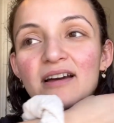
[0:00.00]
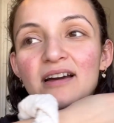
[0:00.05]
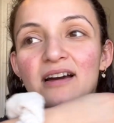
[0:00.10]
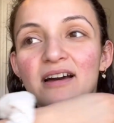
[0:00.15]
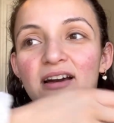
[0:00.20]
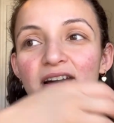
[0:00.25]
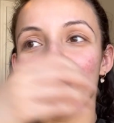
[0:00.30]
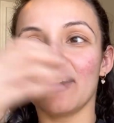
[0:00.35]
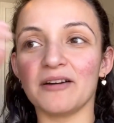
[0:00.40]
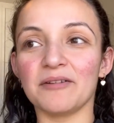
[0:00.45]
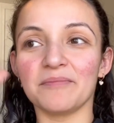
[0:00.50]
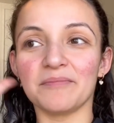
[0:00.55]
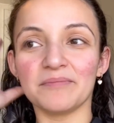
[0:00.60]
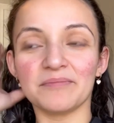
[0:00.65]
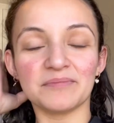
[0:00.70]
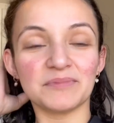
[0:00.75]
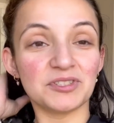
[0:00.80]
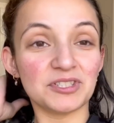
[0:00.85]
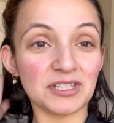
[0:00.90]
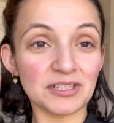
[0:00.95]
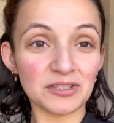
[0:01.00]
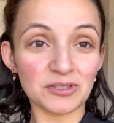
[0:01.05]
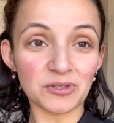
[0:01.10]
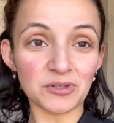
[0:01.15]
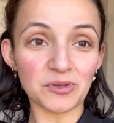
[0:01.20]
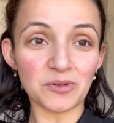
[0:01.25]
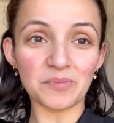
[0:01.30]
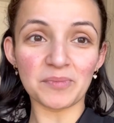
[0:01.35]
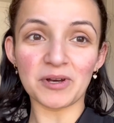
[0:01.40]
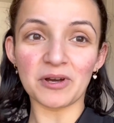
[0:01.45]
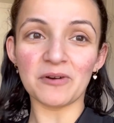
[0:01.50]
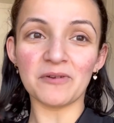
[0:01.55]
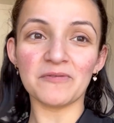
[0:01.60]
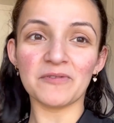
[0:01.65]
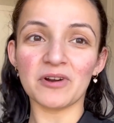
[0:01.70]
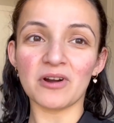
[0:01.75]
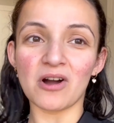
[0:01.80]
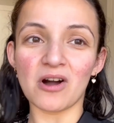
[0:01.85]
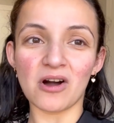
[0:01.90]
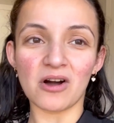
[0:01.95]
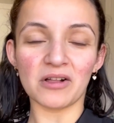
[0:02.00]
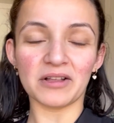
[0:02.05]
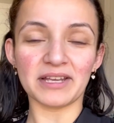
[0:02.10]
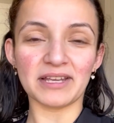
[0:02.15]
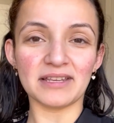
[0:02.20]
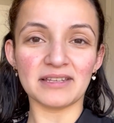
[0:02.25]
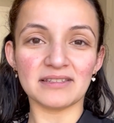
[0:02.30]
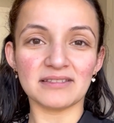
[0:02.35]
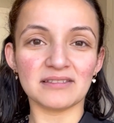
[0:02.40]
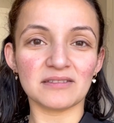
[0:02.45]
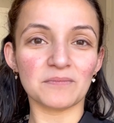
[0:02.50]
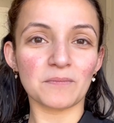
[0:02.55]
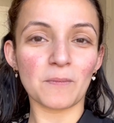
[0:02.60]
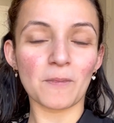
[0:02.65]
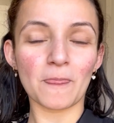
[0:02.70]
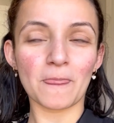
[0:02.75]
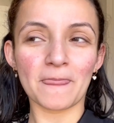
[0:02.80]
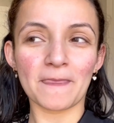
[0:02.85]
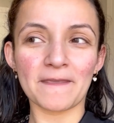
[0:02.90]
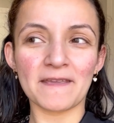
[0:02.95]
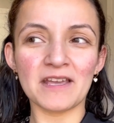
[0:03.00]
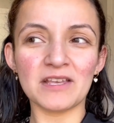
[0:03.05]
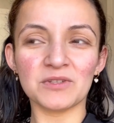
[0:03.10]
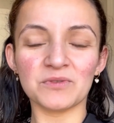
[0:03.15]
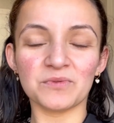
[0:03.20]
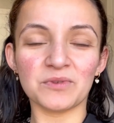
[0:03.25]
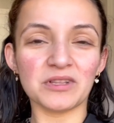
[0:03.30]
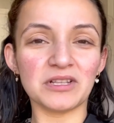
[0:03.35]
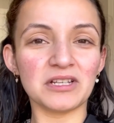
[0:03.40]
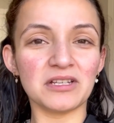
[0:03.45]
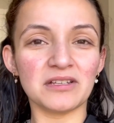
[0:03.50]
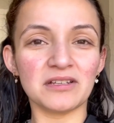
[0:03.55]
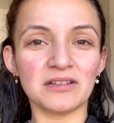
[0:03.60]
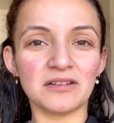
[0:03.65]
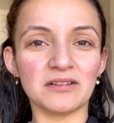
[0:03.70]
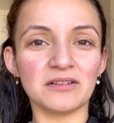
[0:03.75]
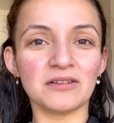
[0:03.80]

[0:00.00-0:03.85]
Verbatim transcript: um, gentle, but overall he's he's really